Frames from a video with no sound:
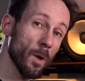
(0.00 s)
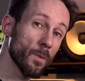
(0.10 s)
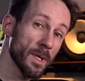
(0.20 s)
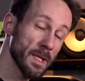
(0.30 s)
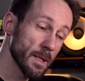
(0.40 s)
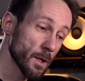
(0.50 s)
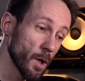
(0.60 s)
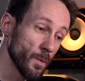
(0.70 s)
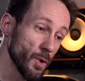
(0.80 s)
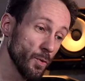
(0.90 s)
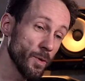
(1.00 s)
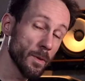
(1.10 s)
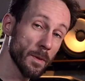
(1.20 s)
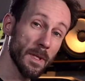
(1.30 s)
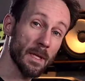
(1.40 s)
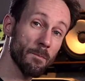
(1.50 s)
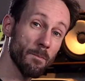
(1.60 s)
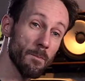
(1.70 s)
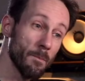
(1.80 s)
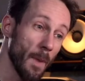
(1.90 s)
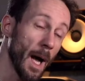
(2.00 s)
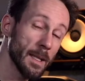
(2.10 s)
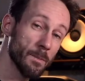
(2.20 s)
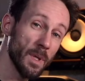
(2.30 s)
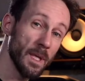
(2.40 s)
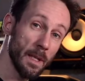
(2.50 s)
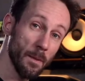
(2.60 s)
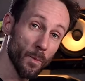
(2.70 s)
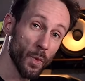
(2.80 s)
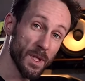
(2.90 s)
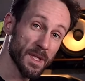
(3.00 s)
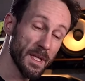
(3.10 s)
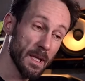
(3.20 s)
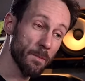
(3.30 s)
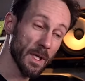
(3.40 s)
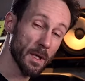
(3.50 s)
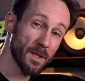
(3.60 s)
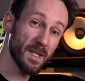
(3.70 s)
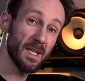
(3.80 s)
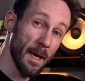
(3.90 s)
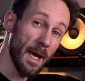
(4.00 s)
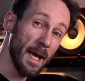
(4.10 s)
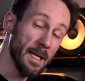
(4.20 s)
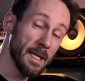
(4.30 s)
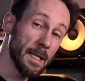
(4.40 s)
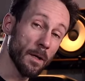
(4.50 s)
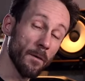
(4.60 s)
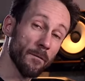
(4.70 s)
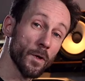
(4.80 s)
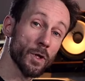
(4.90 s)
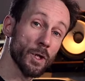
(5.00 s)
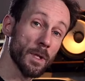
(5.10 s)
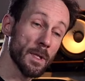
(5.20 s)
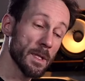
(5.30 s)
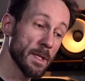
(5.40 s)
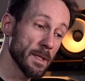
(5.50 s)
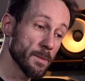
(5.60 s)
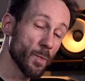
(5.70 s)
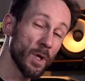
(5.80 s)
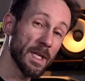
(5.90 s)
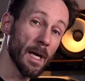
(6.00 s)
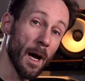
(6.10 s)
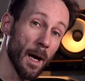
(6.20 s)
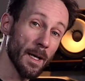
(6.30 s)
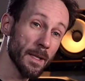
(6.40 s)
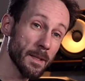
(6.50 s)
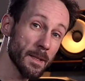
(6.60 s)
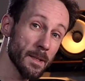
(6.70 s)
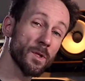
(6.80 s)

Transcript: already in the computer that might be pristine because the AD conversion is pretty high end.